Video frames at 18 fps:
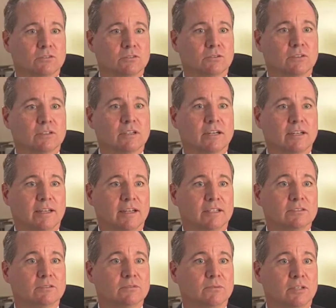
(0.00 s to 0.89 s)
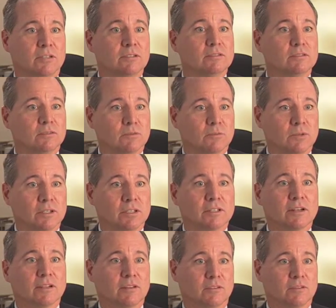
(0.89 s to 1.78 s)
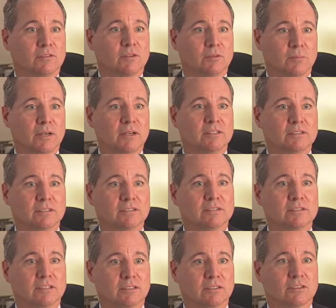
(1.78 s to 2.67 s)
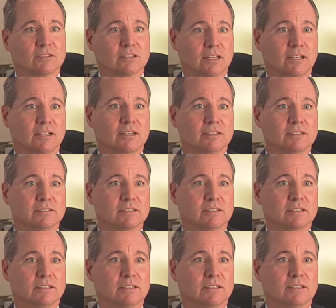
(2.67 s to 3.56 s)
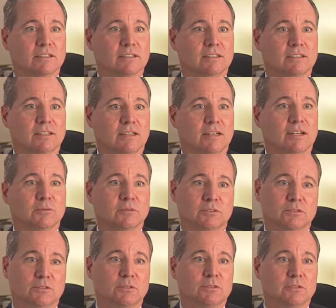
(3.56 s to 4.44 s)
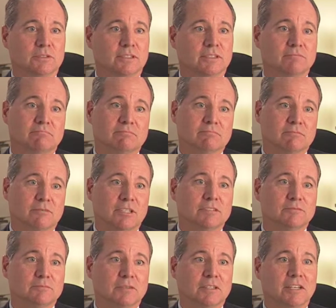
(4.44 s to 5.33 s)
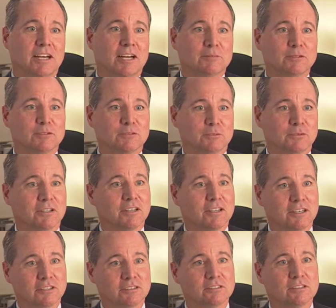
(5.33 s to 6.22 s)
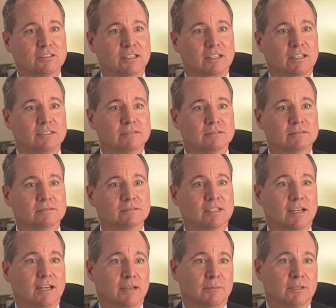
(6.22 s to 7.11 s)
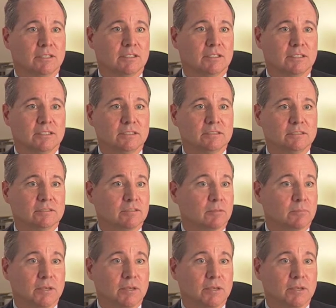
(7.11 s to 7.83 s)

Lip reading: tour I asked, well, where do the patients get their care? And I was told that, well, the options were the hair salon, common areas, the